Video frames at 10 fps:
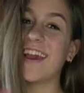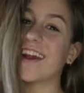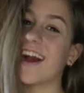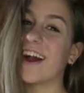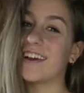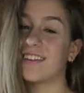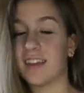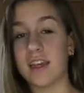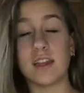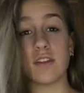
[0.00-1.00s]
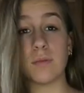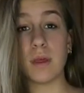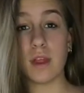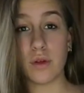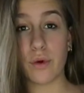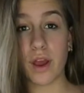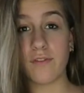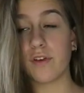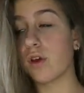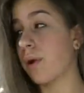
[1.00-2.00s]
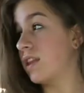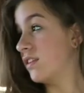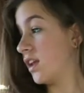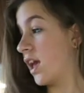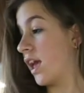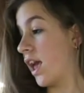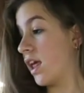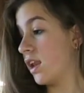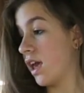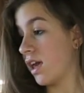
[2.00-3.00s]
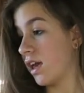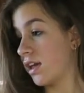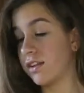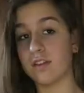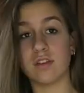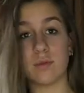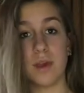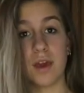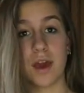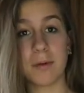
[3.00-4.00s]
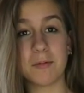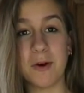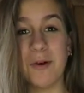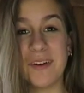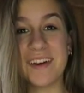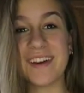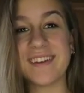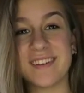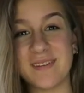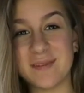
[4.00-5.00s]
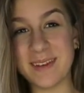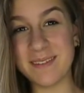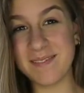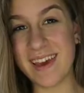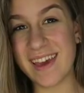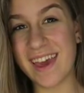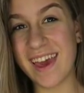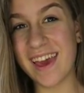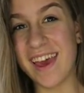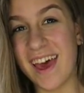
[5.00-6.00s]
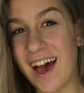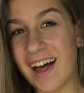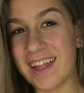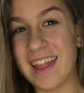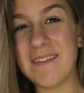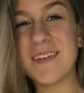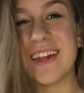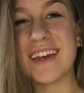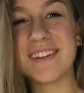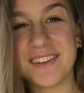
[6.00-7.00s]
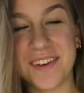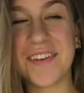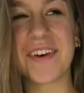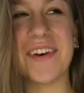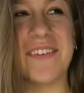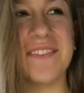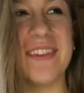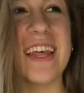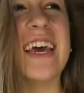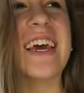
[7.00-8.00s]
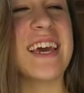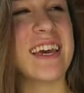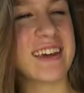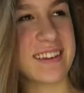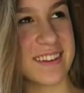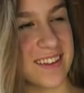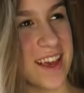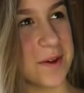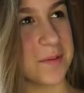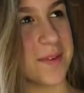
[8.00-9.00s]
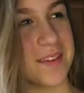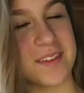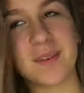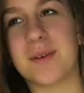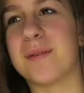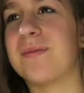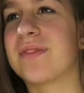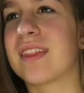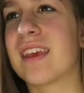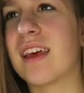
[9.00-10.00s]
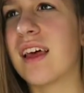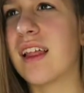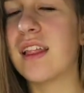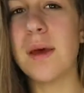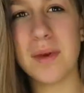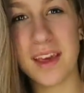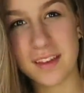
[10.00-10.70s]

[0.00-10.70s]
Hey guys, it is me, Loray, for your Wednesday again, and this week I'm going to be making a lemonade snow cone, except, so, let me